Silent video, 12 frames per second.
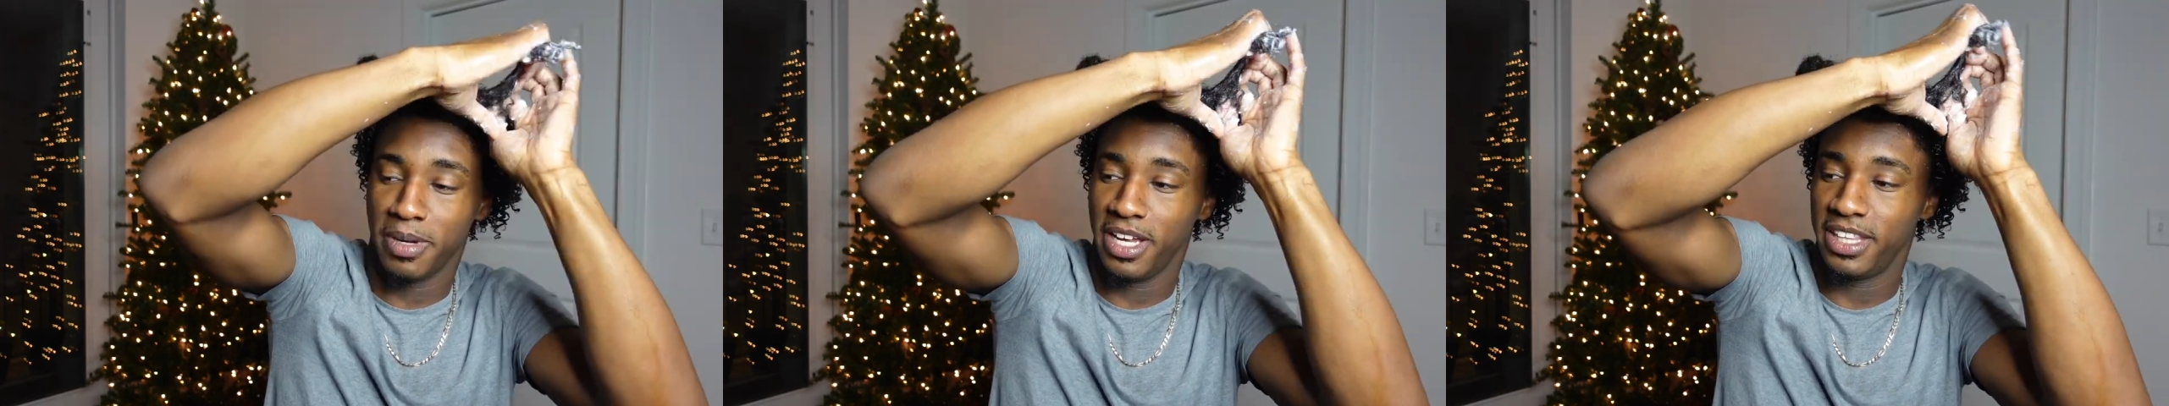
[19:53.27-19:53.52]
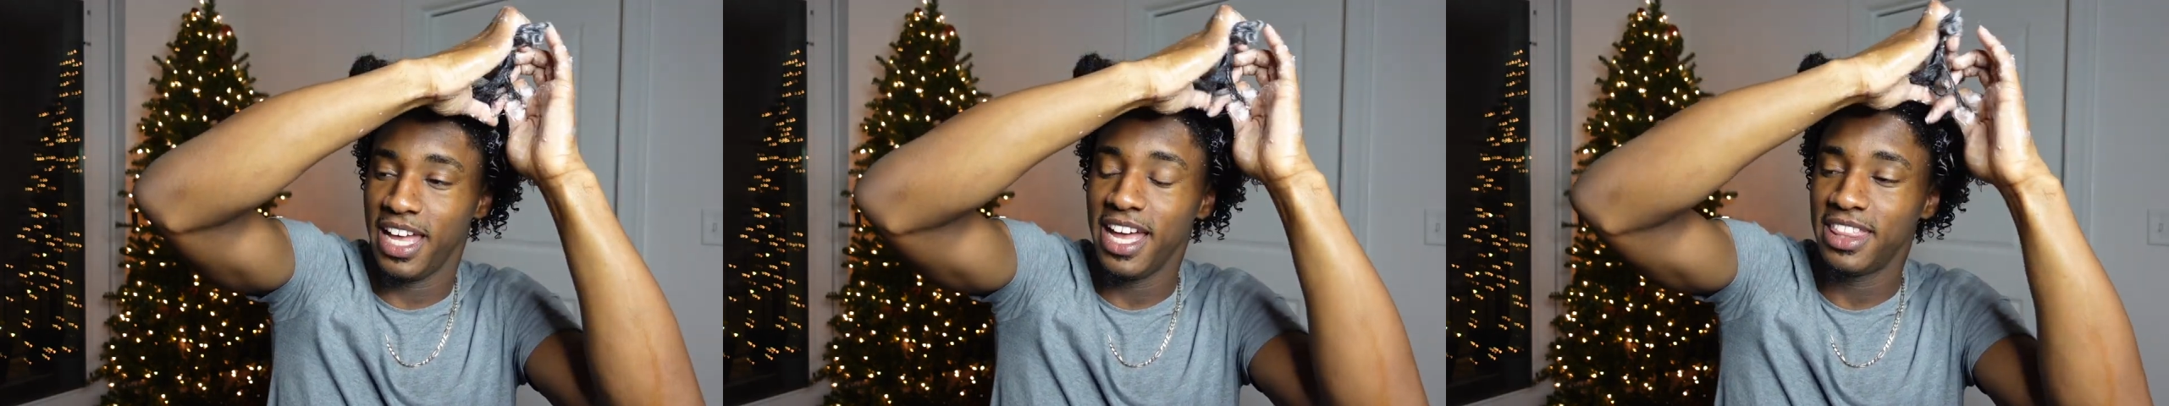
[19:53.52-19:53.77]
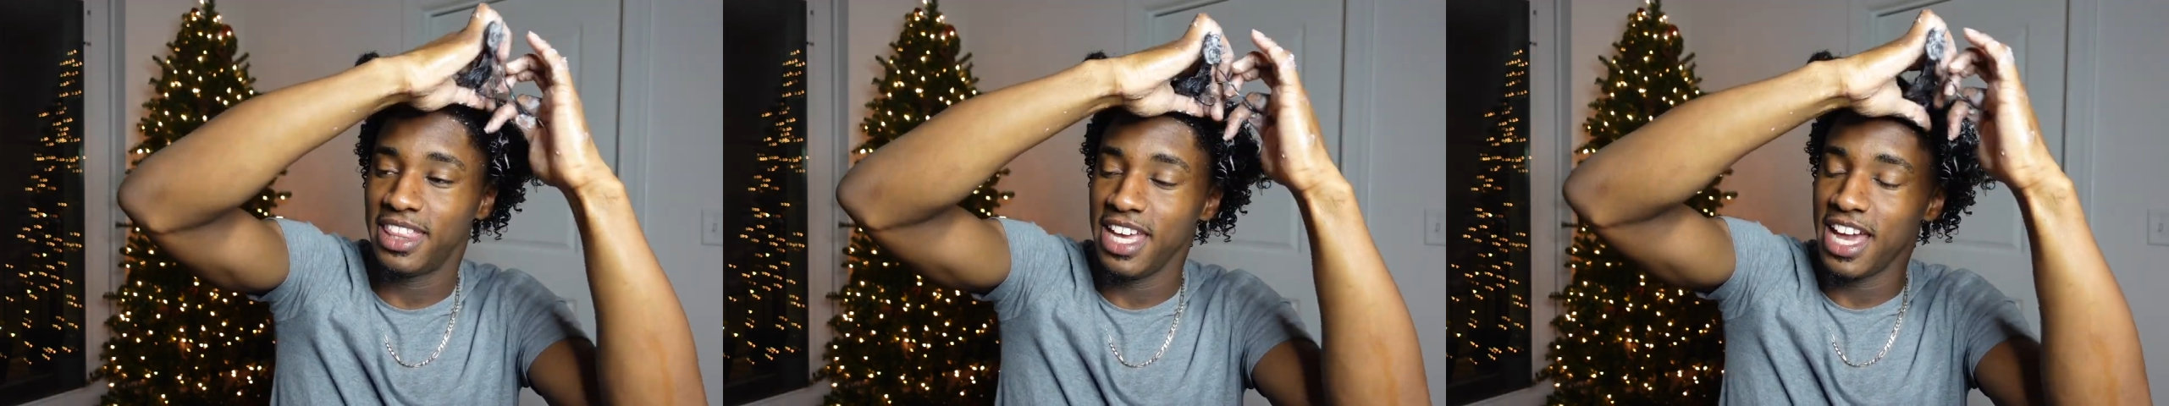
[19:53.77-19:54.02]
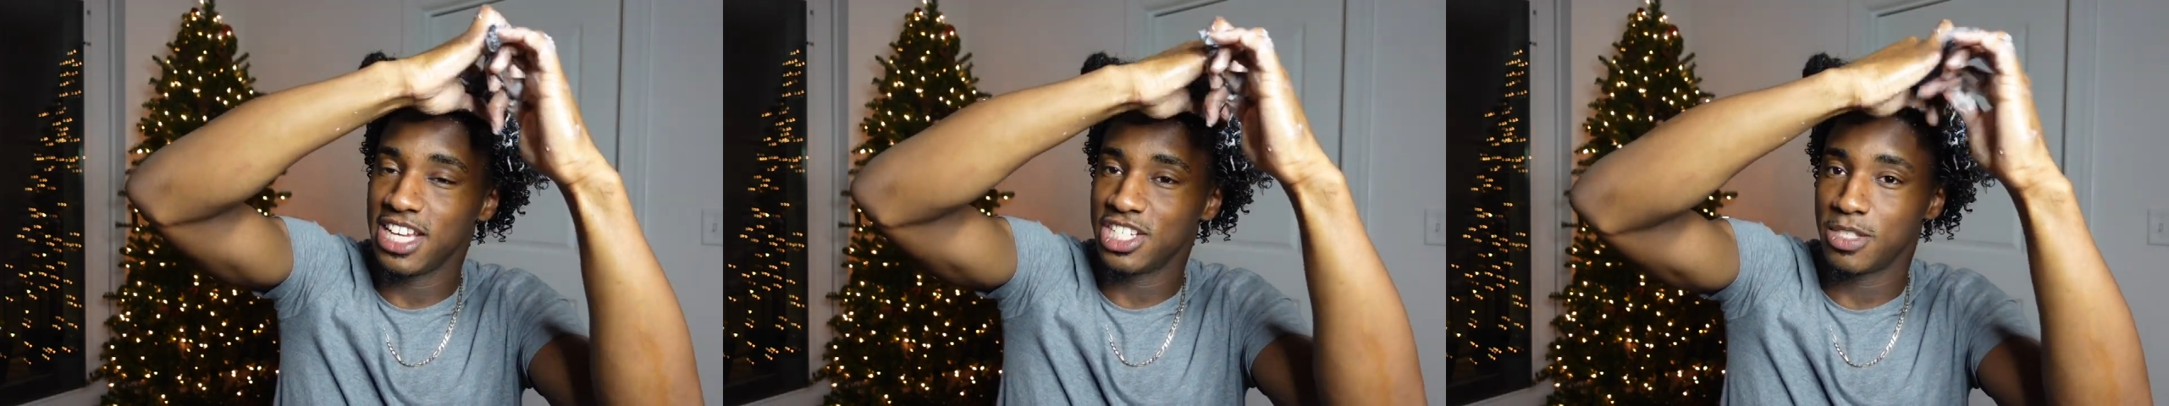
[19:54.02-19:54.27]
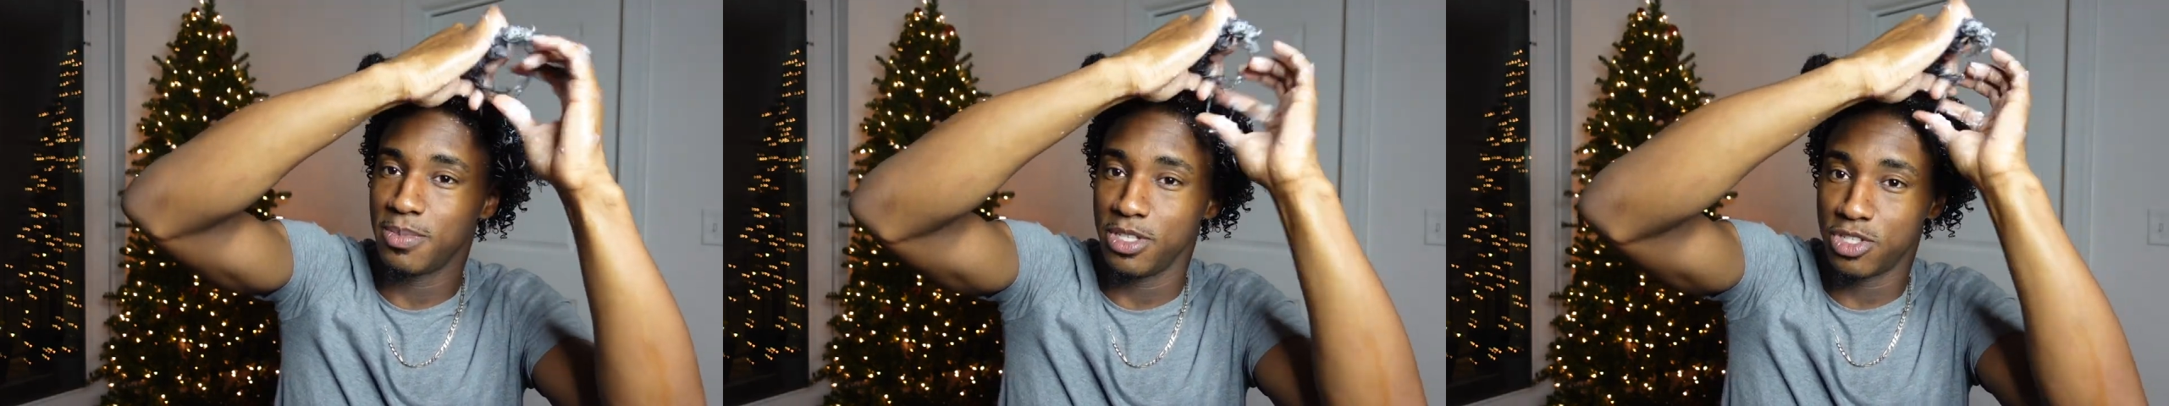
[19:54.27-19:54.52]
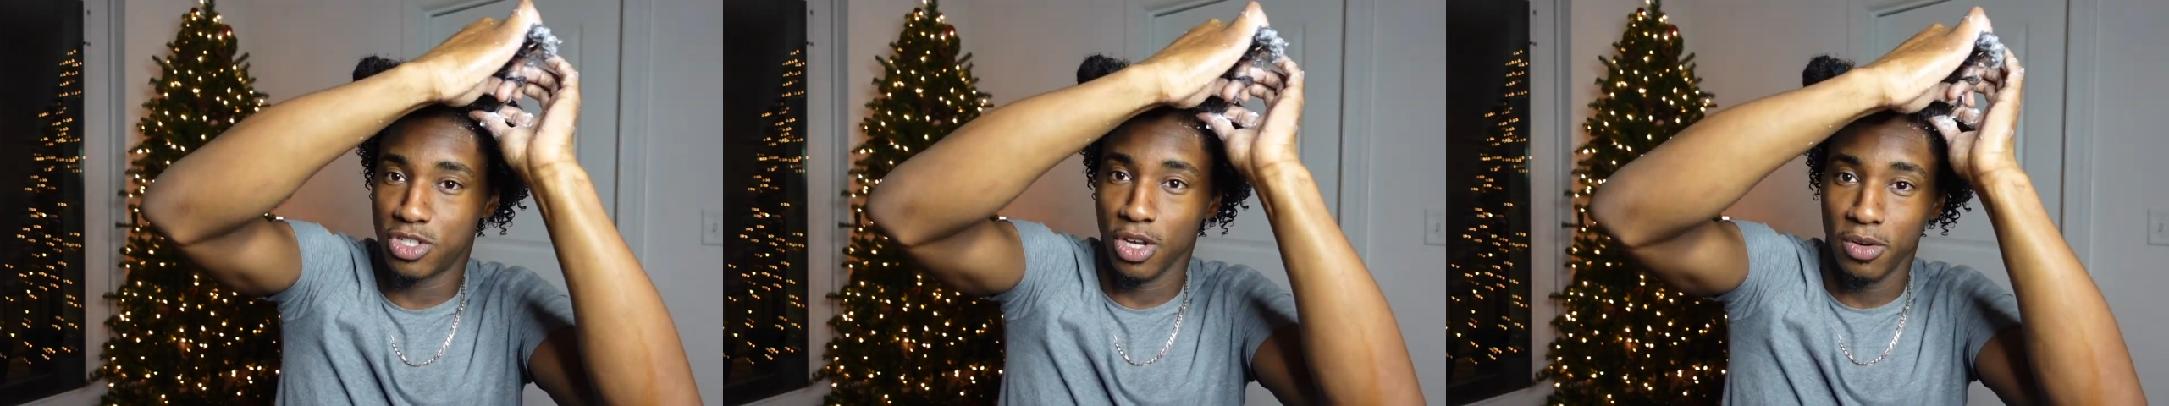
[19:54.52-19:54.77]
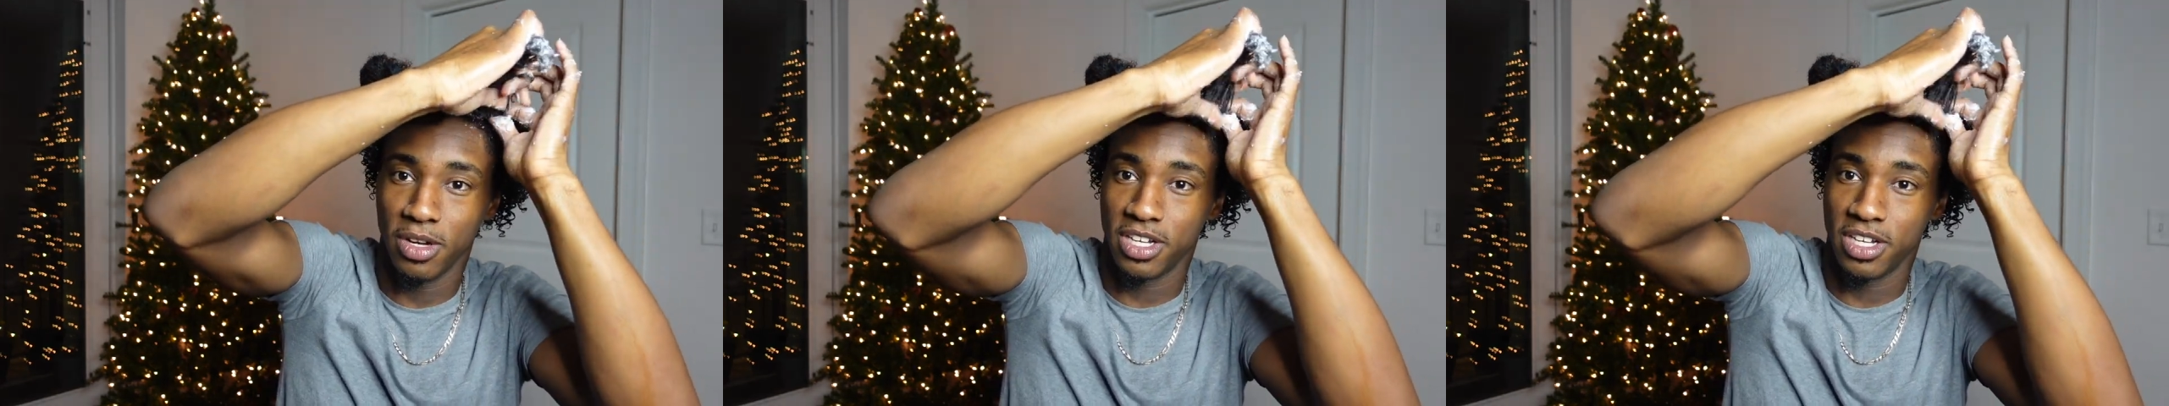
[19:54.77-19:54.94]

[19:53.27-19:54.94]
but that thing has just been so